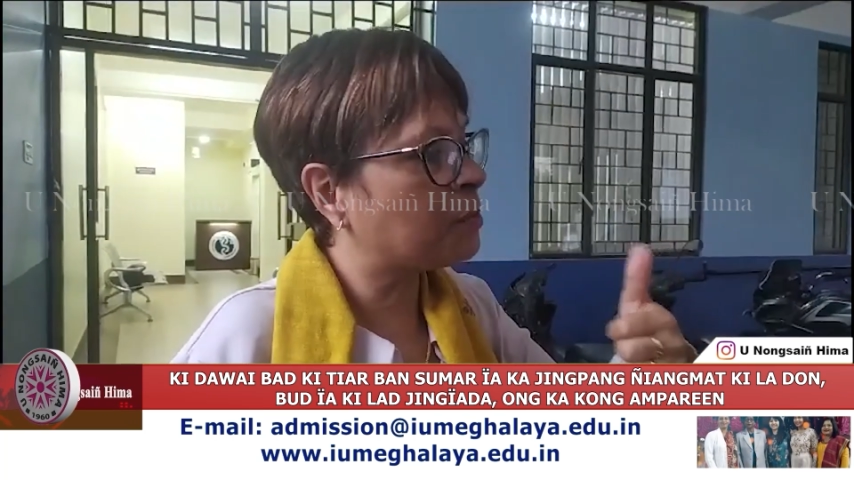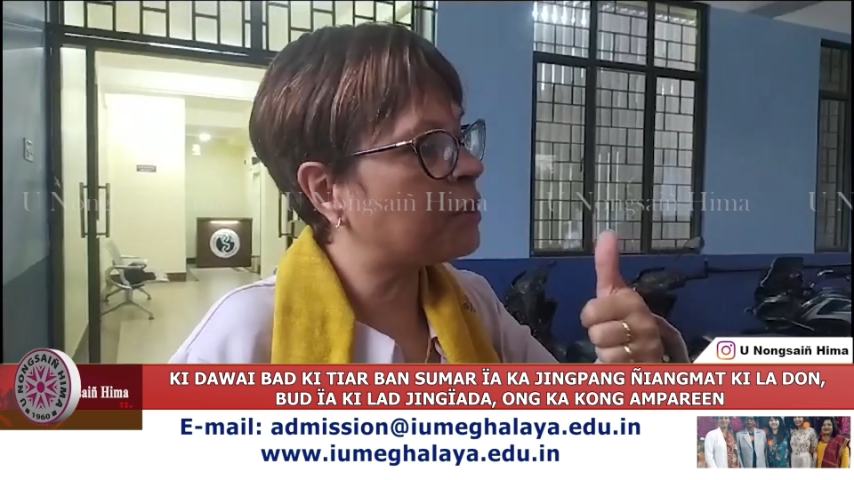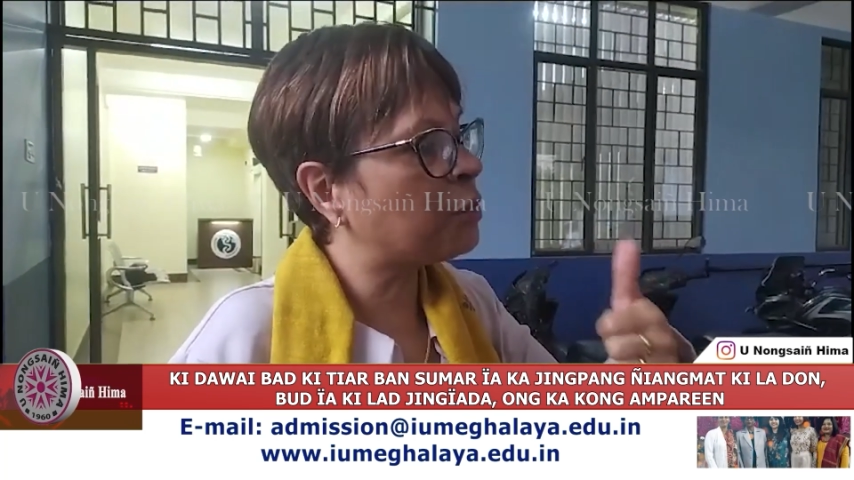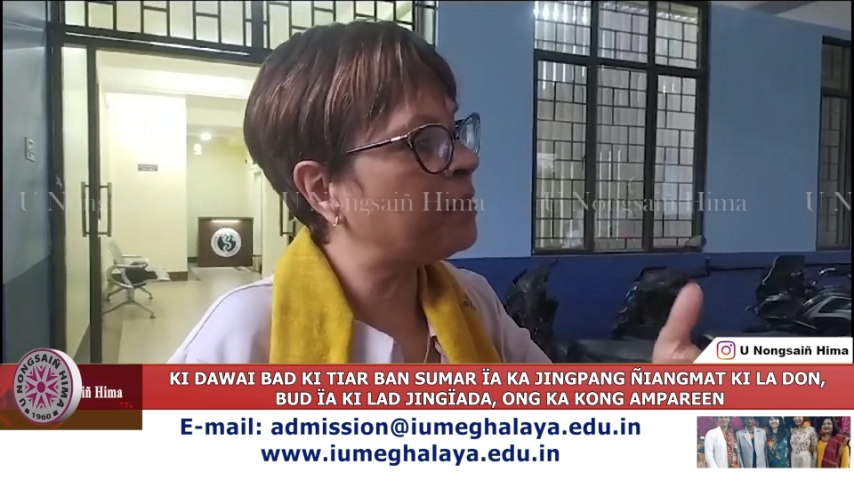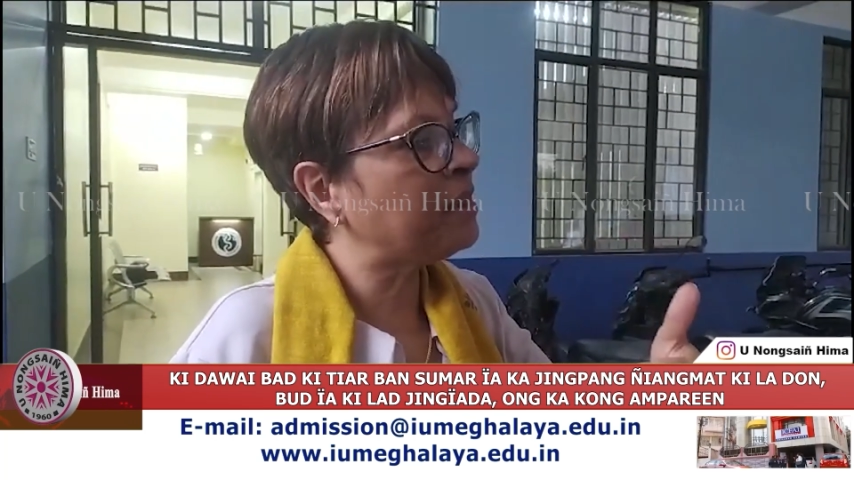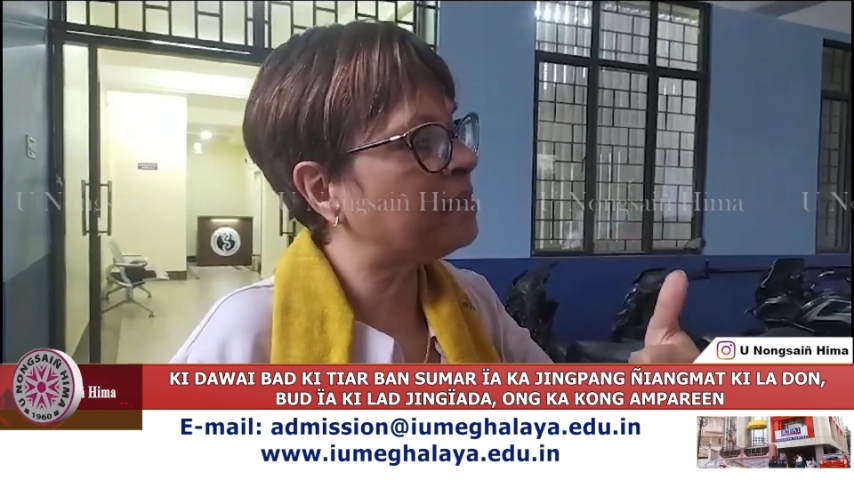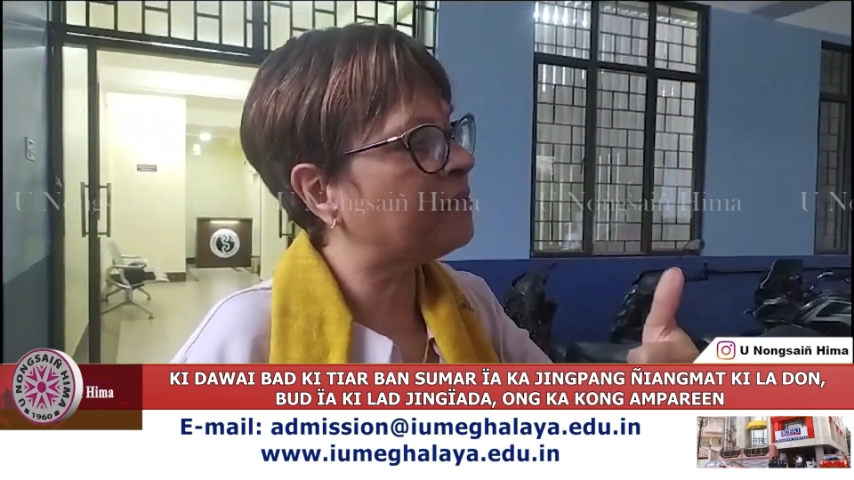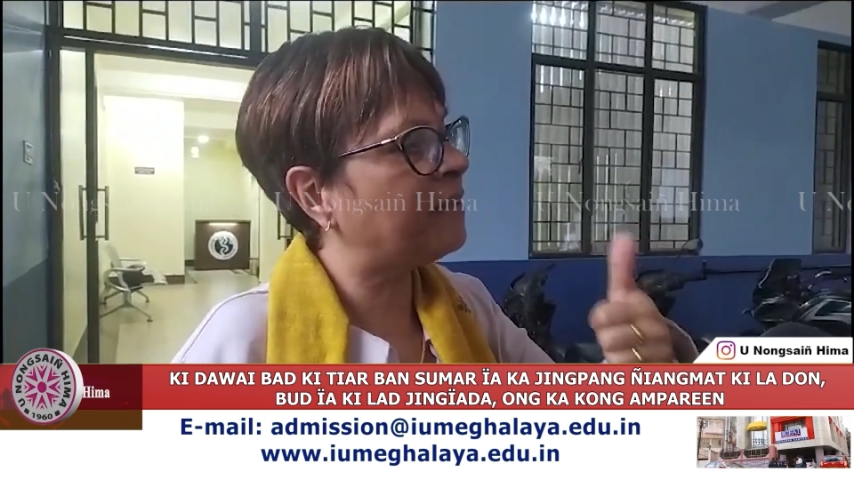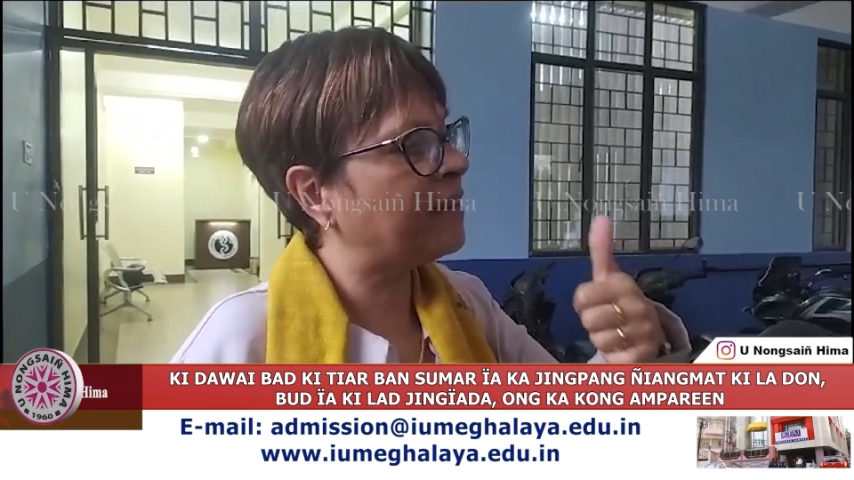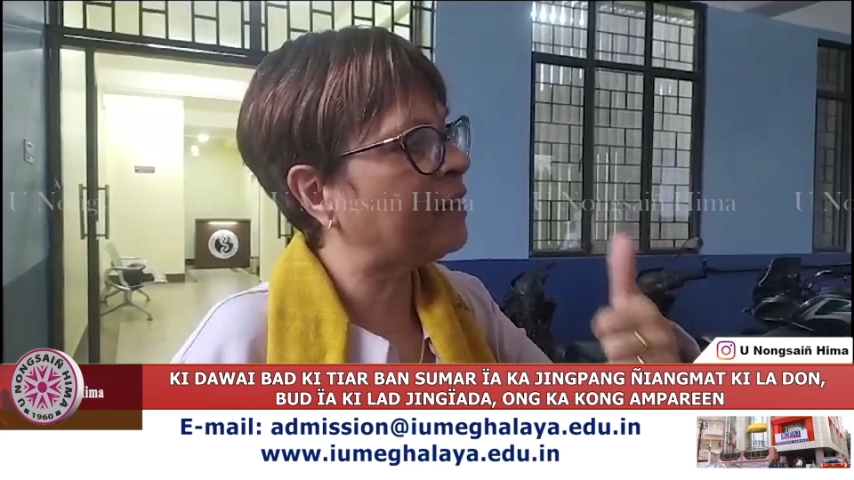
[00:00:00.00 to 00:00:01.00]
which means
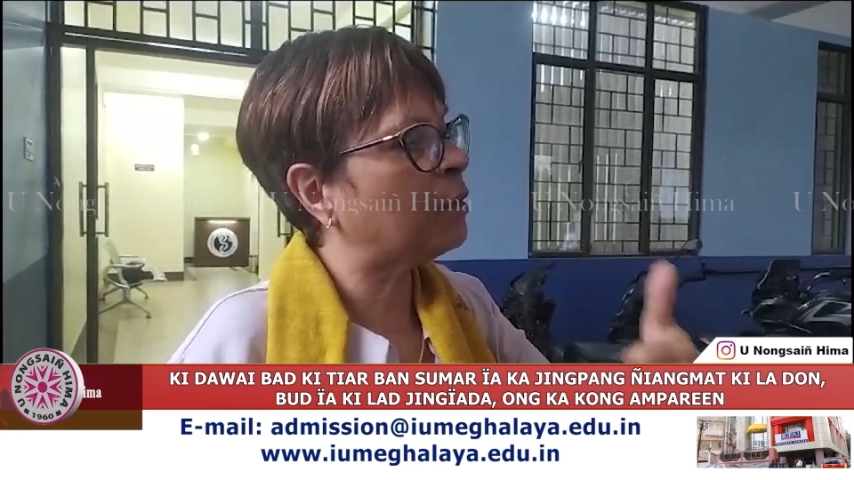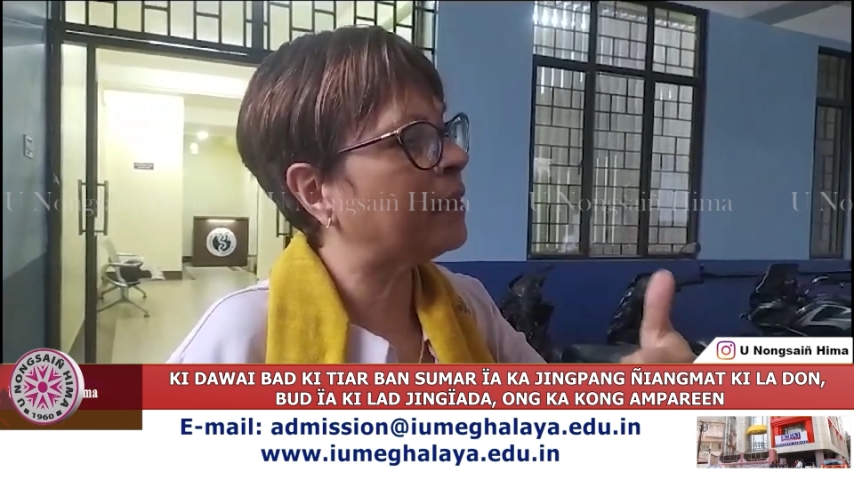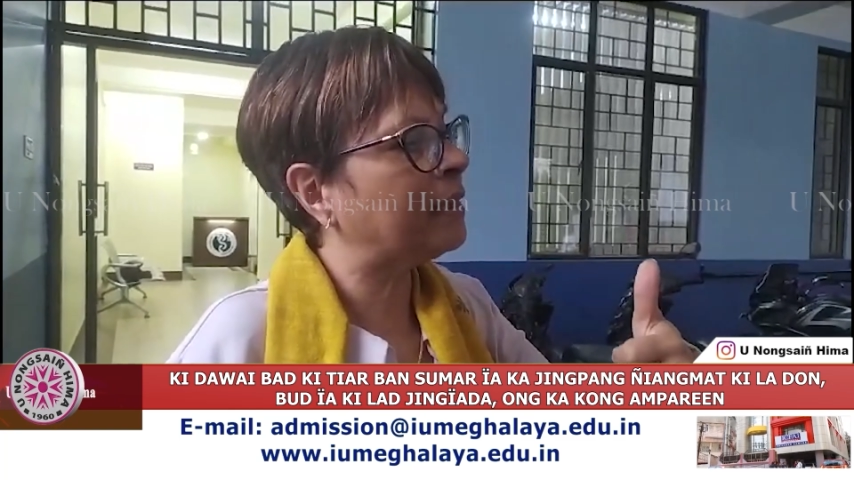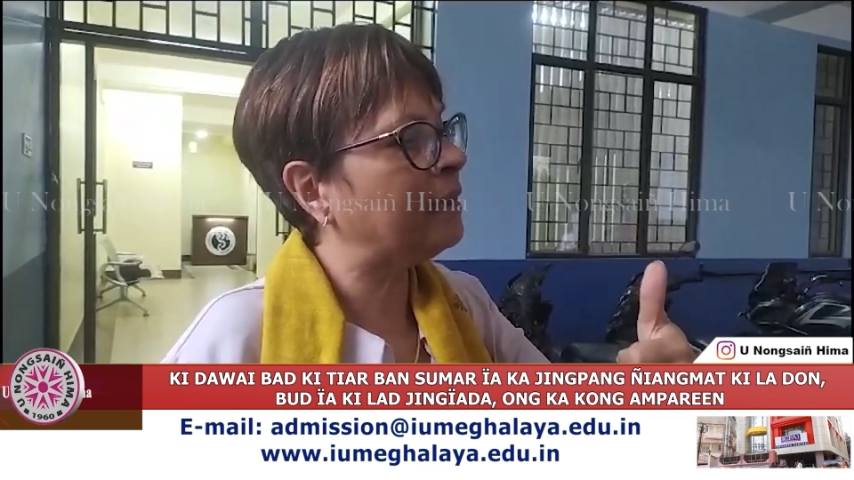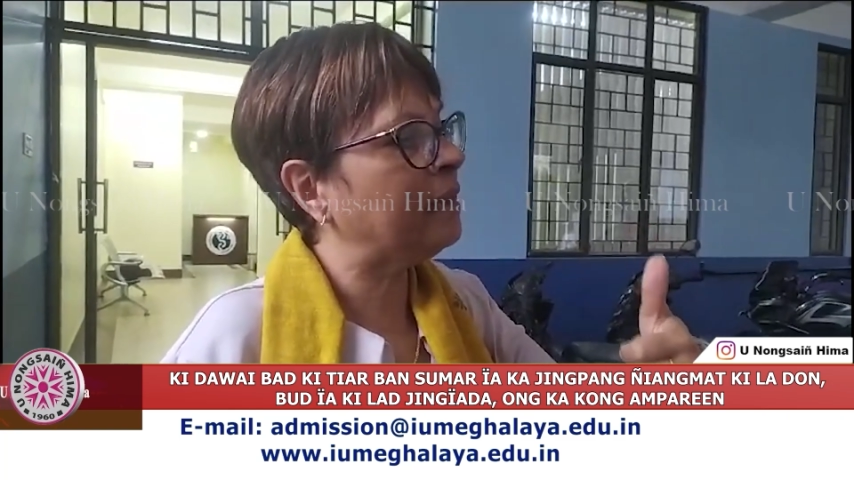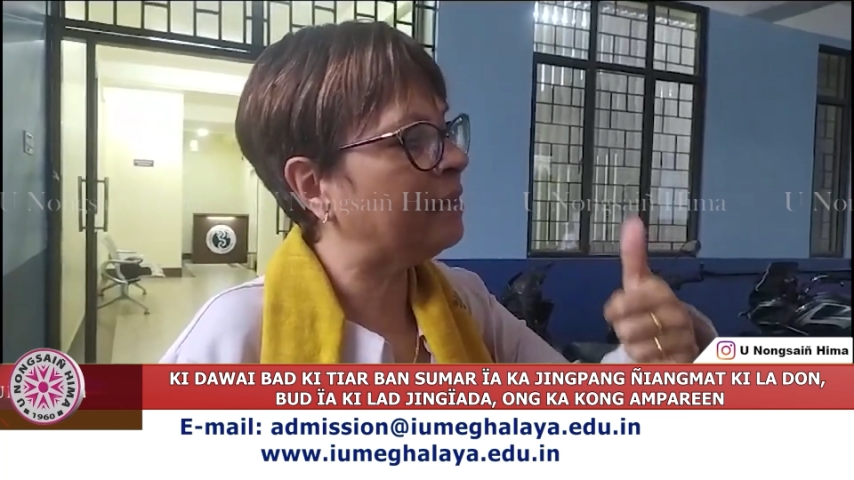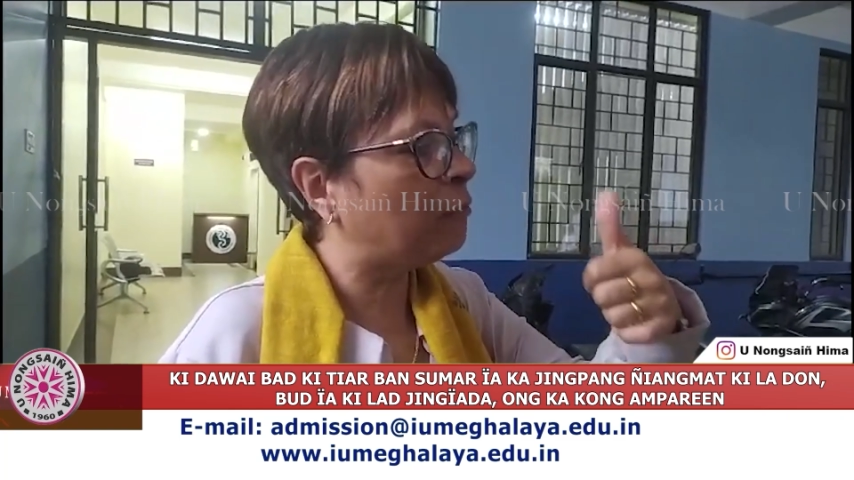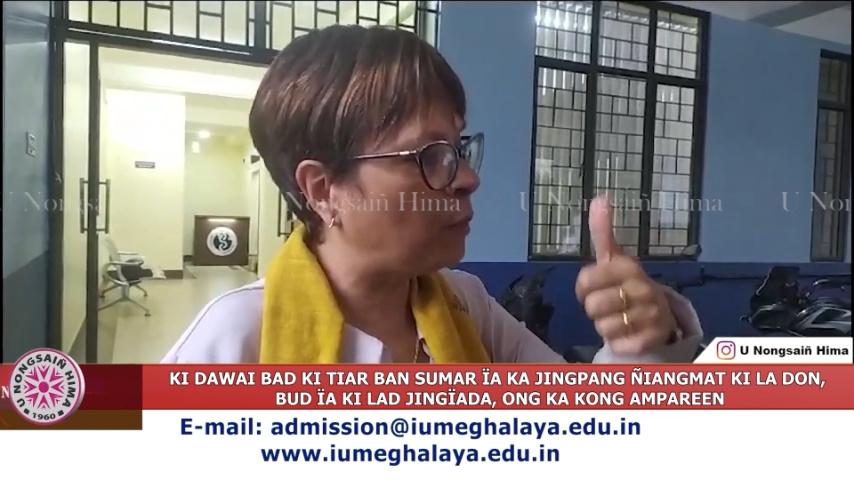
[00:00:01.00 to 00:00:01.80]
very quickly if